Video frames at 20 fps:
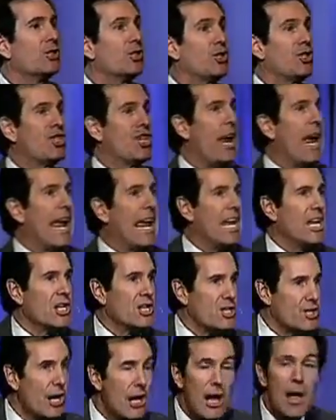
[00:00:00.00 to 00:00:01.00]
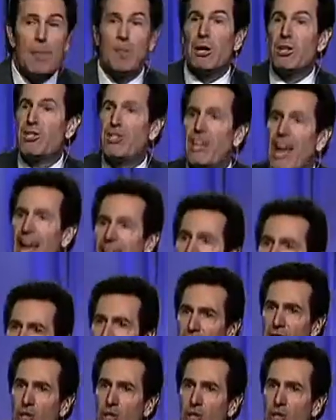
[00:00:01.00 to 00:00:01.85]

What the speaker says: change. But change is